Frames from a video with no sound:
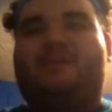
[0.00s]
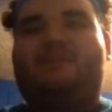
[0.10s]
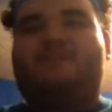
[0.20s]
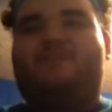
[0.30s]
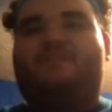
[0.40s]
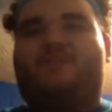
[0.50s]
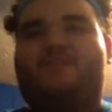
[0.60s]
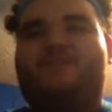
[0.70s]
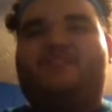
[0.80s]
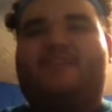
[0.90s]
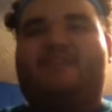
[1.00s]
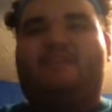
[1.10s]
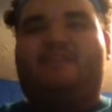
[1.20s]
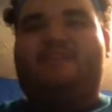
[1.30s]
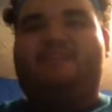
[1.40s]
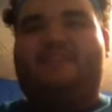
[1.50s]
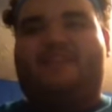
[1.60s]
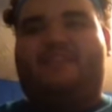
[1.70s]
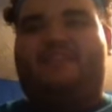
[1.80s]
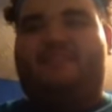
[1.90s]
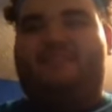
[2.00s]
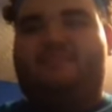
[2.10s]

off some first or second round upsets.